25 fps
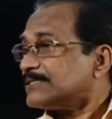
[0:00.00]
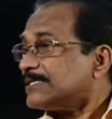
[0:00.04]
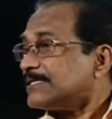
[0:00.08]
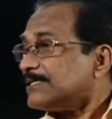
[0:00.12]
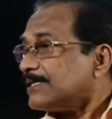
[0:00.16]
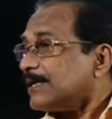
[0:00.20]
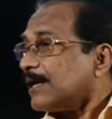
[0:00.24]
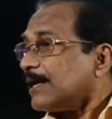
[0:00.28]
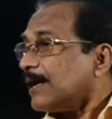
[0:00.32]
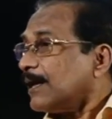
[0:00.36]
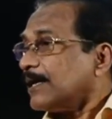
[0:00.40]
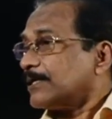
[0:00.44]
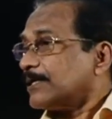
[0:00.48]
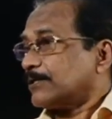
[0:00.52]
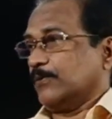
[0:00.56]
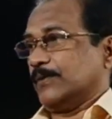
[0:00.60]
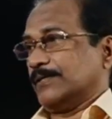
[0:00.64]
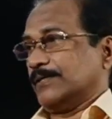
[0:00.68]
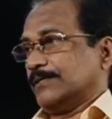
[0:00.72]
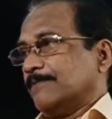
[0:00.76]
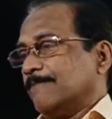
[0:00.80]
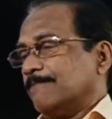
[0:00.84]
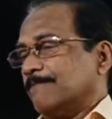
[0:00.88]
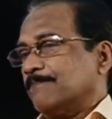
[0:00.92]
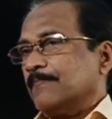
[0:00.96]
hard one.
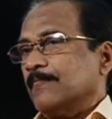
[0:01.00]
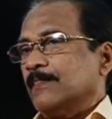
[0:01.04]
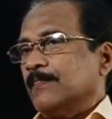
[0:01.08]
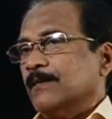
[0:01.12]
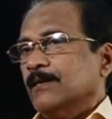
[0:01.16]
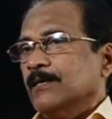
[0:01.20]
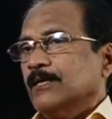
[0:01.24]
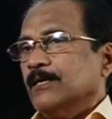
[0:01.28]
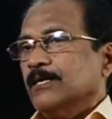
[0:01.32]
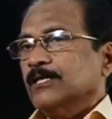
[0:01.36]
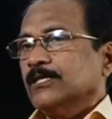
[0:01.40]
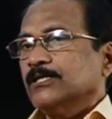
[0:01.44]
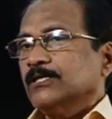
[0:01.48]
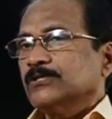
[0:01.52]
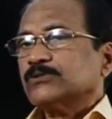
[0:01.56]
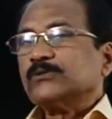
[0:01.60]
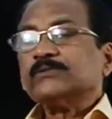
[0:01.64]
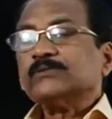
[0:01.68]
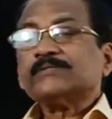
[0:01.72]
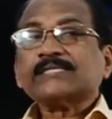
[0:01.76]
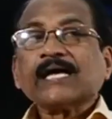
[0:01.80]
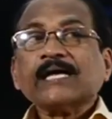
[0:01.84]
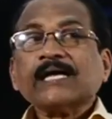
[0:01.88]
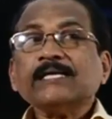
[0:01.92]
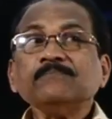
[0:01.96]
So,
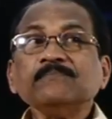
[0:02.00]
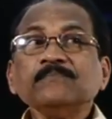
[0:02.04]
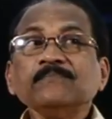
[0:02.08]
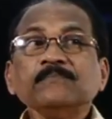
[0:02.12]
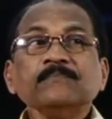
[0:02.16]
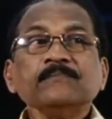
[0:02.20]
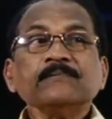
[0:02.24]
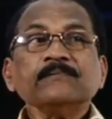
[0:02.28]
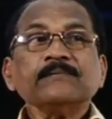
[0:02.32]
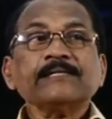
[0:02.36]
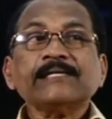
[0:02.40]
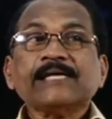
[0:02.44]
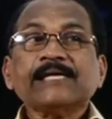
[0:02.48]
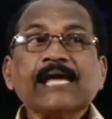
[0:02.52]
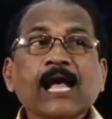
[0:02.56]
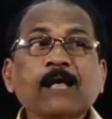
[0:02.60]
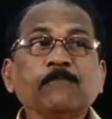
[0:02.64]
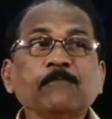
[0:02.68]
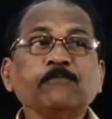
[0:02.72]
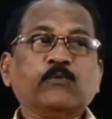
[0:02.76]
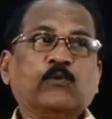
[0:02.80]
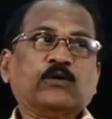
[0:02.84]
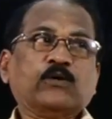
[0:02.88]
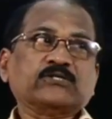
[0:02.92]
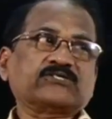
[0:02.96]
time
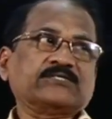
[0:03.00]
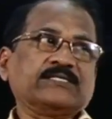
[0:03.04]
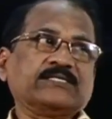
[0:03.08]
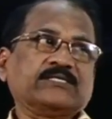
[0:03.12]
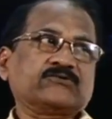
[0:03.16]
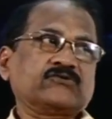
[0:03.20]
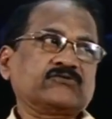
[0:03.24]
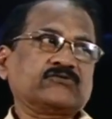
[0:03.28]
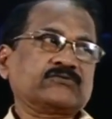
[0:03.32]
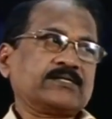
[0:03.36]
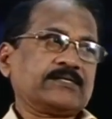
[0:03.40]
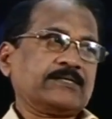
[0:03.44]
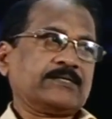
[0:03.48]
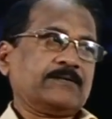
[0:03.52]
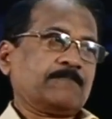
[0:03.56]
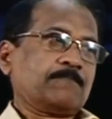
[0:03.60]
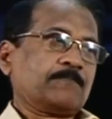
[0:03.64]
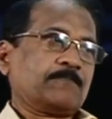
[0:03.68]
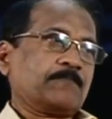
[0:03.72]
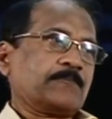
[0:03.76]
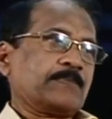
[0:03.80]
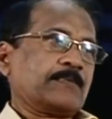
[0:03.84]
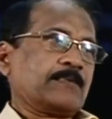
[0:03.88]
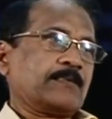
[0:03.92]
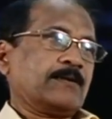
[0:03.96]
gap was necessary,
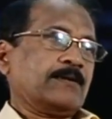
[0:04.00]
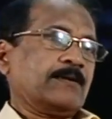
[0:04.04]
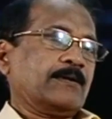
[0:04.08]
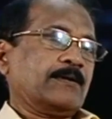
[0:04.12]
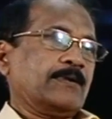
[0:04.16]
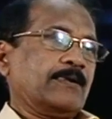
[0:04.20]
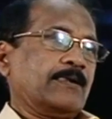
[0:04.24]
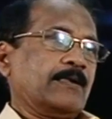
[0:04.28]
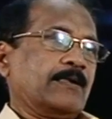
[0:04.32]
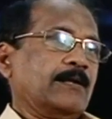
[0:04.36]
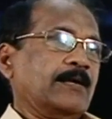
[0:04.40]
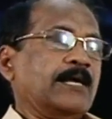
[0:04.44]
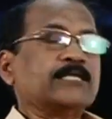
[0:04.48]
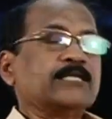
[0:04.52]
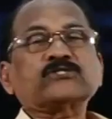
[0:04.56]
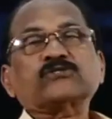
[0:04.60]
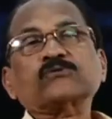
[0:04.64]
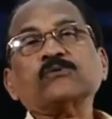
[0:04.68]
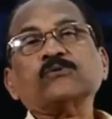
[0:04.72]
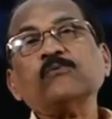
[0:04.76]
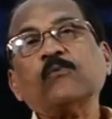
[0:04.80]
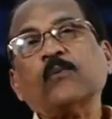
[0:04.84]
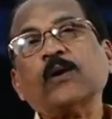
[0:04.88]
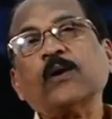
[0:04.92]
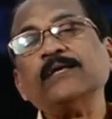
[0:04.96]
and so
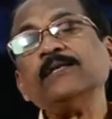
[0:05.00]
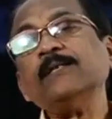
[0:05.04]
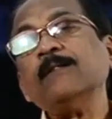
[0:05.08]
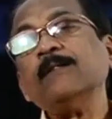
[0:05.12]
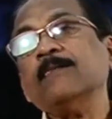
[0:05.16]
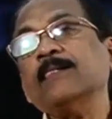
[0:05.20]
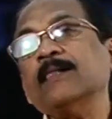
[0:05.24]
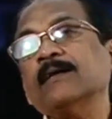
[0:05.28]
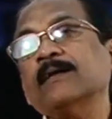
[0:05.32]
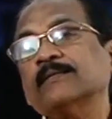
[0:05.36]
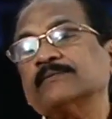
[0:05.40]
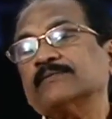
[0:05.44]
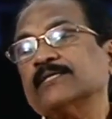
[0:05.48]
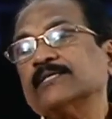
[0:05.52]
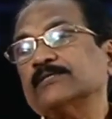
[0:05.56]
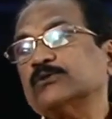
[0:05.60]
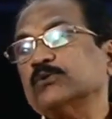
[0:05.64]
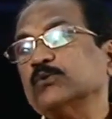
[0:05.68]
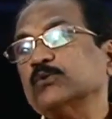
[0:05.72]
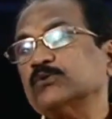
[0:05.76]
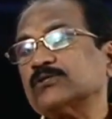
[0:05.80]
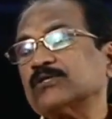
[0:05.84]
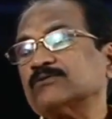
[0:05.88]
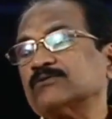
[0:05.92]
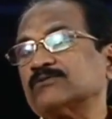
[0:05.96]
while the
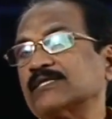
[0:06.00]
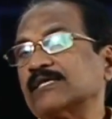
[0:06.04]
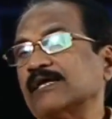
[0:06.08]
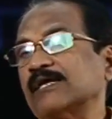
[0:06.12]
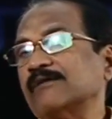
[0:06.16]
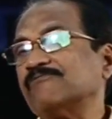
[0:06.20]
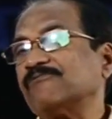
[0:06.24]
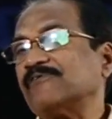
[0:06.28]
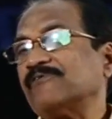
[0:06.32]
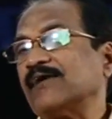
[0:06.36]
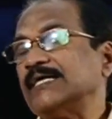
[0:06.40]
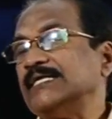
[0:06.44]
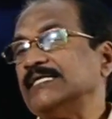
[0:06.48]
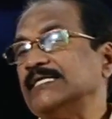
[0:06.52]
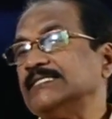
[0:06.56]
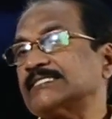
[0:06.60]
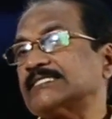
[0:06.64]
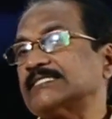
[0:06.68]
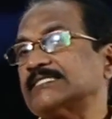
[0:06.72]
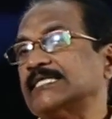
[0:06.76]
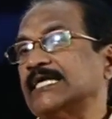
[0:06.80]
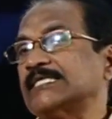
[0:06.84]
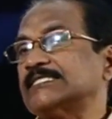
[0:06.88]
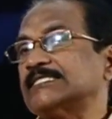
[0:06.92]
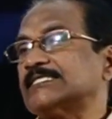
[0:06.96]

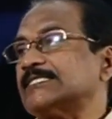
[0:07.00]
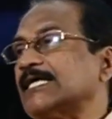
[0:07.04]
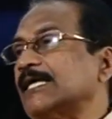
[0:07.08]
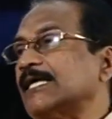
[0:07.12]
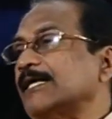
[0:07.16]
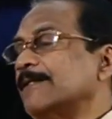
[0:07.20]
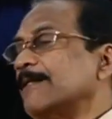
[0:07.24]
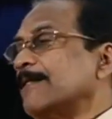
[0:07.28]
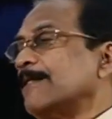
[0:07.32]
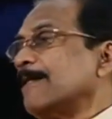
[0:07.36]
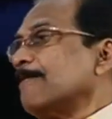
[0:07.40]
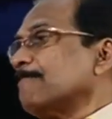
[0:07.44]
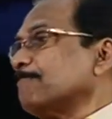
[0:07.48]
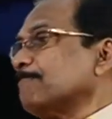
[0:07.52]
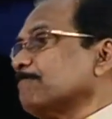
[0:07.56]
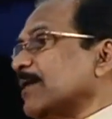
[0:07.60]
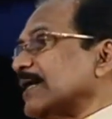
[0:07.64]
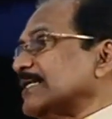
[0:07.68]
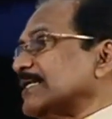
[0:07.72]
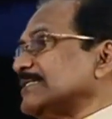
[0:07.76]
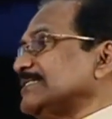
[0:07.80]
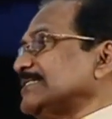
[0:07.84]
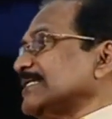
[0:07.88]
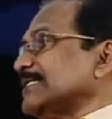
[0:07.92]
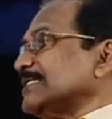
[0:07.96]
2005-06
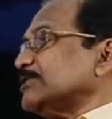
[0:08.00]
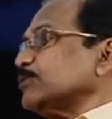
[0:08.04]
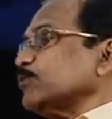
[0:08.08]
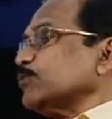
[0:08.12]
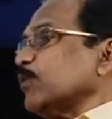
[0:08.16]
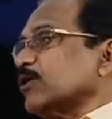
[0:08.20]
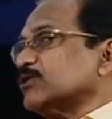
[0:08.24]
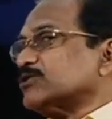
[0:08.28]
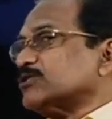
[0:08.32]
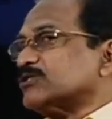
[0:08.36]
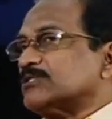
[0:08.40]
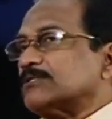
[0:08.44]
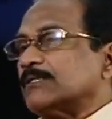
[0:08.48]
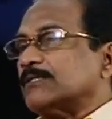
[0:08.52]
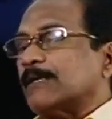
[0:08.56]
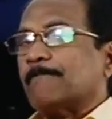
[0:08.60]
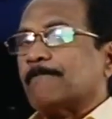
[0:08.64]
budget was